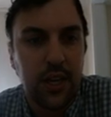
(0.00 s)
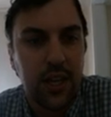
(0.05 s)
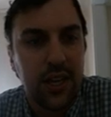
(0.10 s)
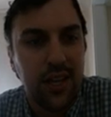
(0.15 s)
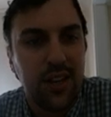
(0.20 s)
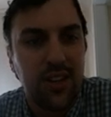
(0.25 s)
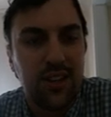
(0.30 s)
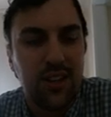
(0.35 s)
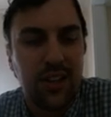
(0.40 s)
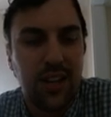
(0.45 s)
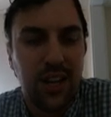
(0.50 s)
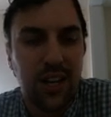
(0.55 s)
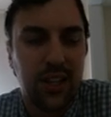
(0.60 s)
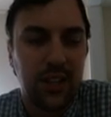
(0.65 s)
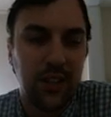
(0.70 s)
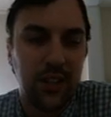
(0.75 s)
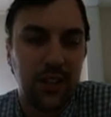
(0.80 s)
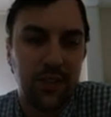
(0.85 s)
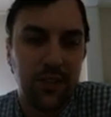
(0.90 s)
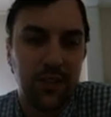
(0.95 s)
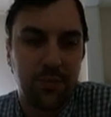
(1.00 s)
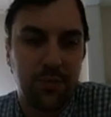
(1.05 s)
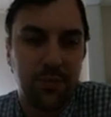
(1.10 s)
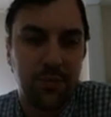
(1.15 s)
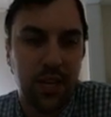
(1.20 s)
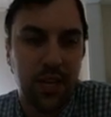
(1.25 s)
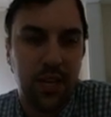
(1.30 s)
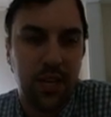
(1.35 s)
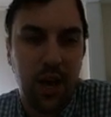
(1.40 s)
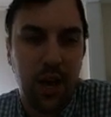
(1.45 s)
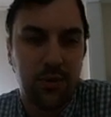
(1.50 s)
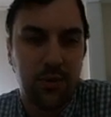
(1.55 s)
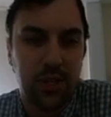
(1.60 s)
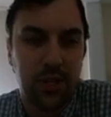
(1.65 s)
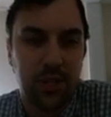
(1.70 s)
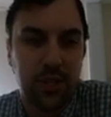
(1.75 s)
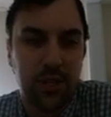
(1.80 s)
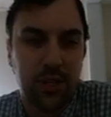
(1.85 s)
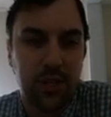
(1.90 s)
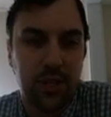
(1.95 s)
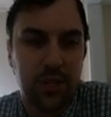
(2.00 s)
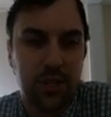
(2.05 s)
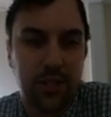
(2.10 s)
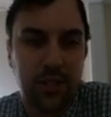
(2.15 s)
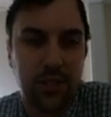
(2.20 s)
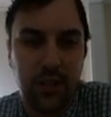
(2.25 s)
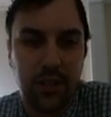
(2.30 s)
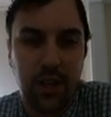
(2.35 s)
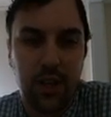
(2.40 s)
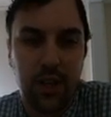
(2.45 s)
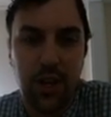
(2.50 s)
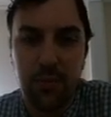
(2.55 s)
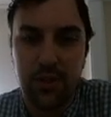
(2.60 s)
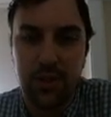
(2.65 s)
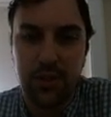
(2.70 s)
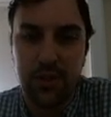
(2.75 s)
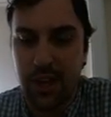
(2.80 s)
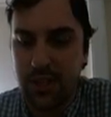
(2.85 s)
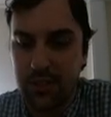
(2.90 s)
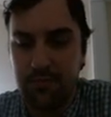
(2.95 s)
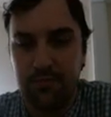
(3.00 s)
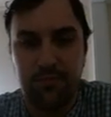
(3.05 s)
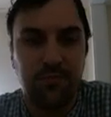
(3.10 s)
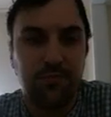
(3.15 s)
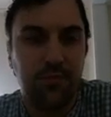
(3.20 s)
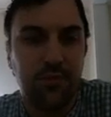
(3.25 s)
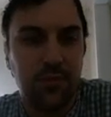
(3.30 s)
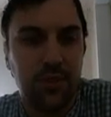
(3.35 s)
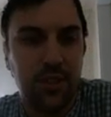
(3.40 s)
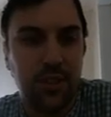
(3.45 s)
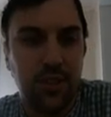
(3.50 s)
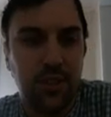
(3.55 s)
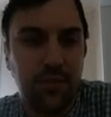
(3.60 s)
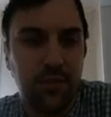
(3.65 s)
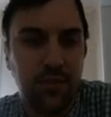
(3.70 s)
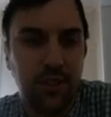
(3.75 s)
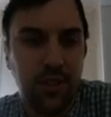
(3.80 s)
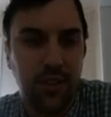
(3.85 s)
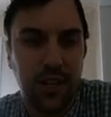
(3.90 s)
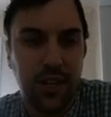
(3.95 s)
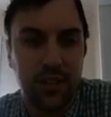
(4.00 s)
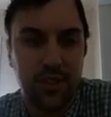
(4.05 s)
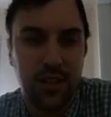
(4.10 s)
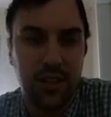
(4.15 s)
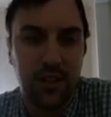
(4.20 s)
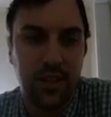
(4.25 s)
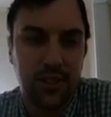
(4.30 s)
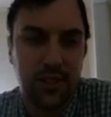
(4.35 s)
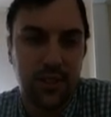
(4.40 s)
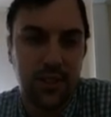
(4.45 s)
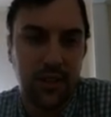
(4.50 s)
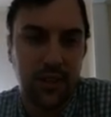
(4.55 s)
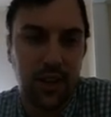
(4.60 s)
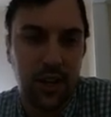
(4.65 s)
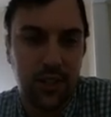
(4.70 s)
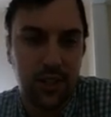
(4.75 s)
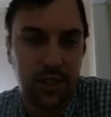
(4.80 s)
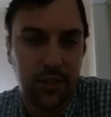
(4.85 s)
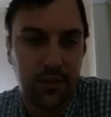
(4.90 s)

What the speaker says: Here, kind of leaves peep options and cut options, and I just feel like it's unnecessary Aji.